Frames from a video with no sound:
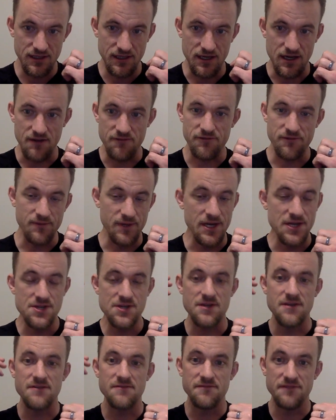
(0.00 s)

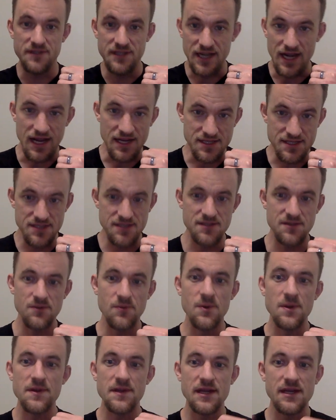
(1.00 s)
confirmation of yes
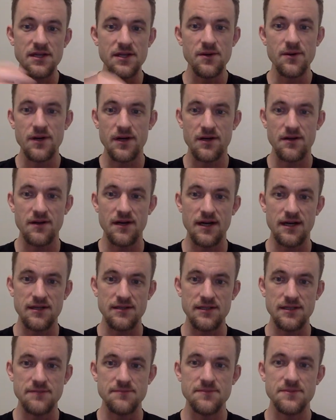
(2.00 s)
when they do it
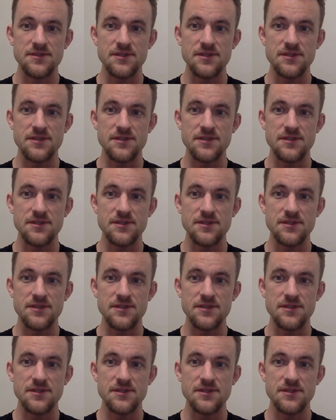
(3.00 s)
correctly.